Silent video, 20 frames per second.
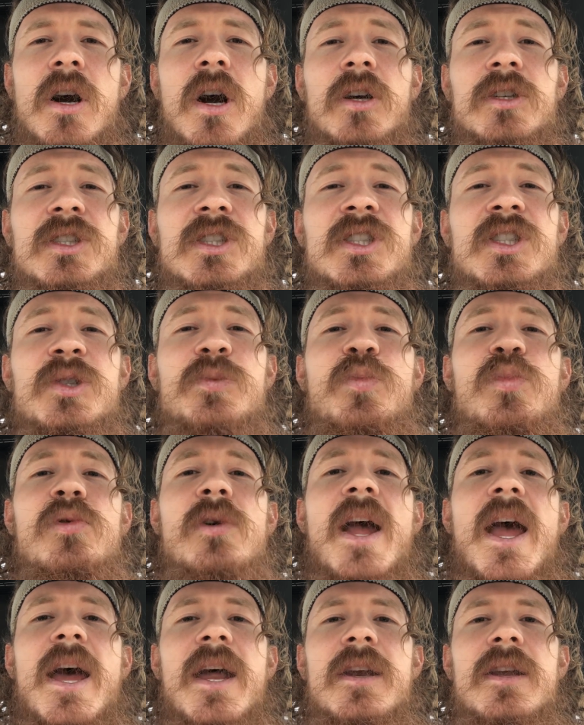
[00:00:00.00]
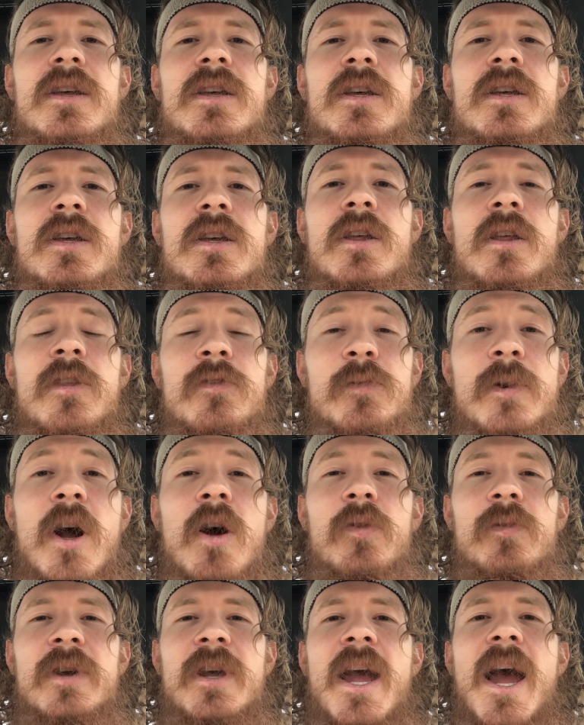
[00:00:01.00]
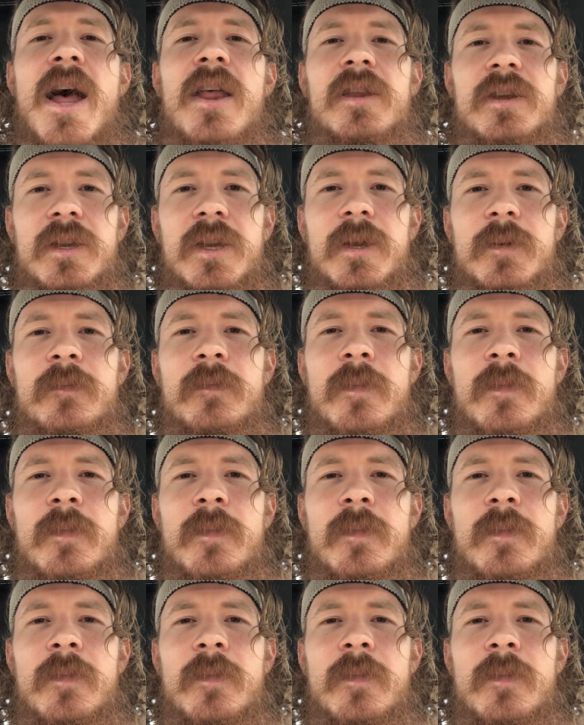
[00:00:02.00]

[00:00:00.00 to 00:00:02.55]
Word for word: are spread throughout reality.